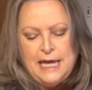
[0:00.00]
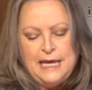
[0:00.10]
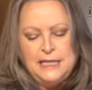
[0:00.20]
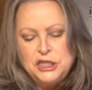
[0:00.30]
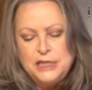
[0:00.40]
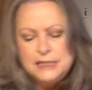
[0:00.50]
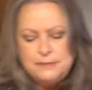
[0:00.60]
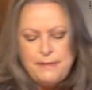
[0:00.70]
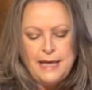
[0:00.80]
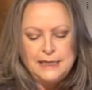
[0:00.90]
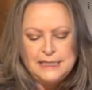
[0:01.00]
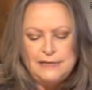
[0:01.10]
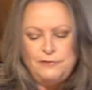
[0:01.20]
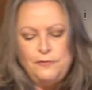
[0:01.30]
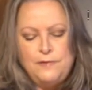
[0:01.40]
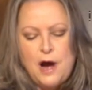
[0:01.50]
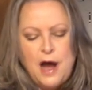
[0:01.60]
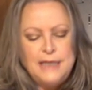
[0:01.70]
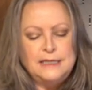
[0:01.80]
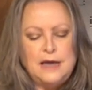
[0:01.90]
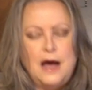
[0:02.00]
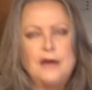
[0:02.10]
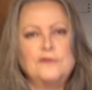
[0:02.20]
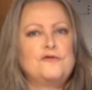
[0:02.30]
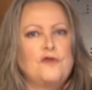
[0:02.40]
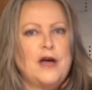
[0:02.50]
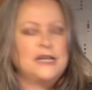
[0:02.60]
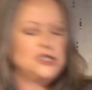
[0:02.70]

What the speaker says: It just makes, if you've not done fresh